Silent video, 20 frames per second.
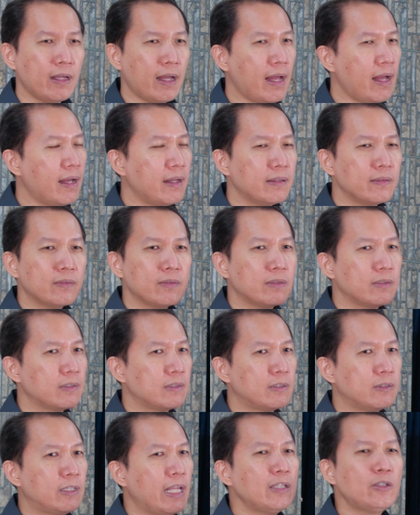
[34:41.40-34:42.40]
Uh,
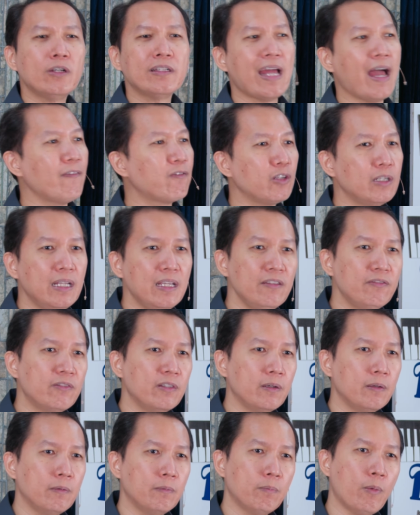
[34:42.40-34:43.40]
they don't have to live
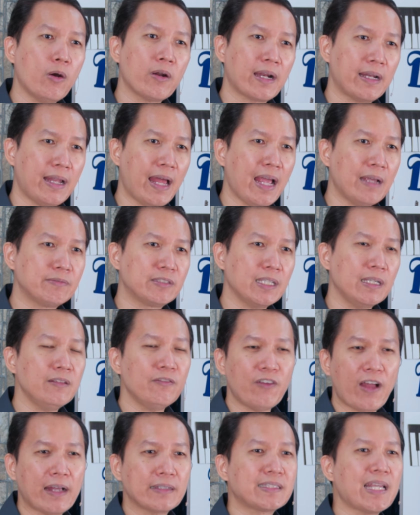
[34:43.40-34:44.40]
moral lives. In
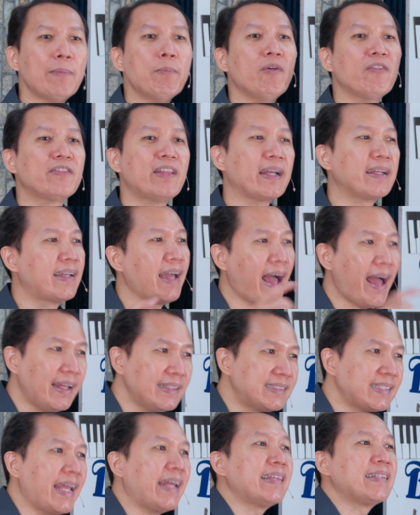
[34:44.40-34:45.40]
fact, some of the
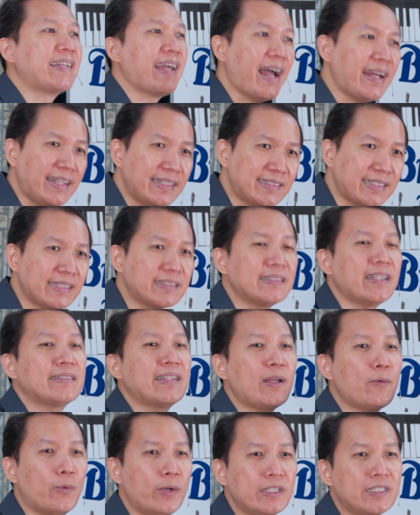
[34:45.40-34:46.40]
gods and goddesses that
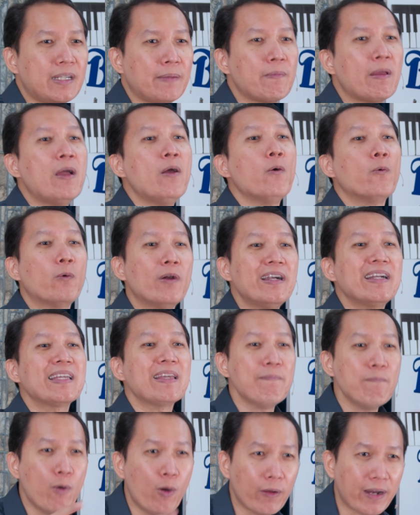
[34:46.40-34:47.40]
they worship were
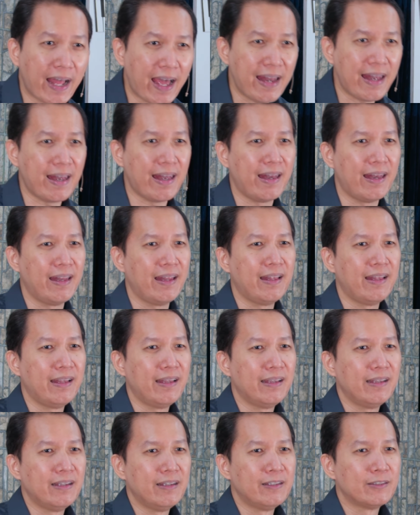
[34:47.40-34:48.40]
immoral.
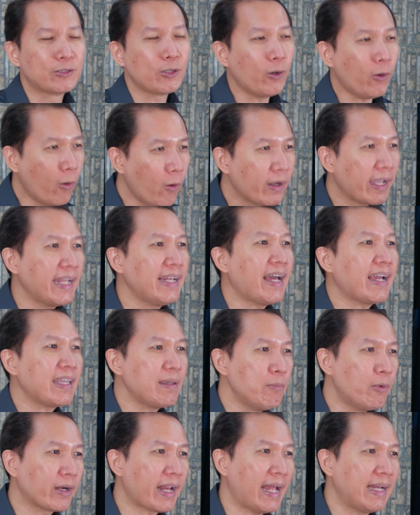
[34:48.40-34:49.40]
So okay lang
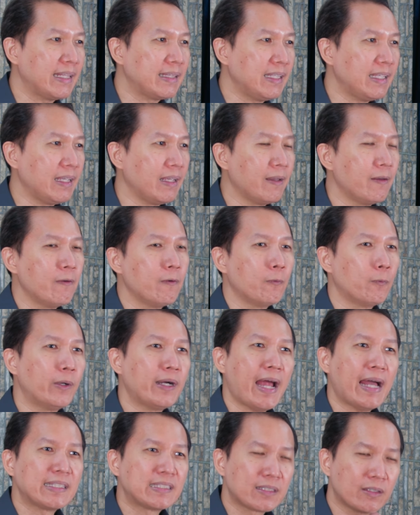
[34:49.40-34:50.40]
immorality.
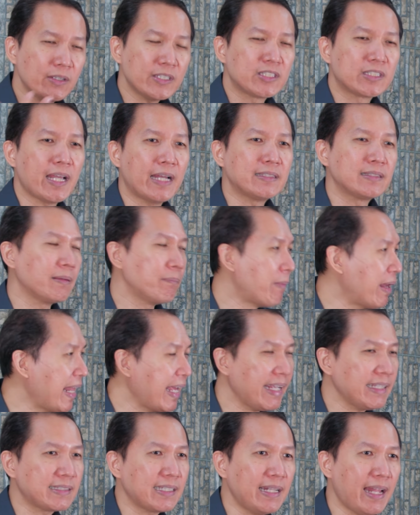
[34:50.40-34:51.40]
Whereas Christians,
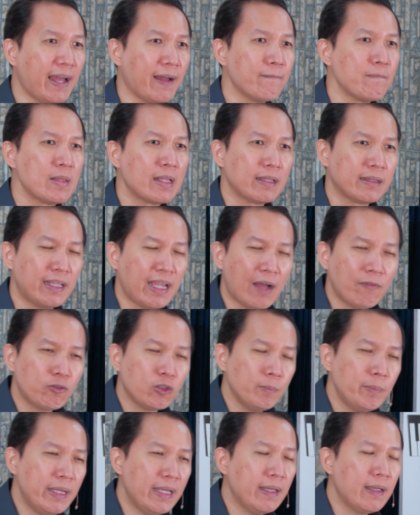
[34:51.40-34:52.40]
malayo sila. They have
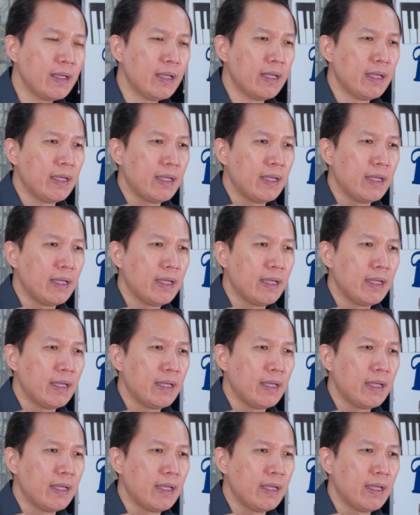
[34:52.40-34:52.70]
to be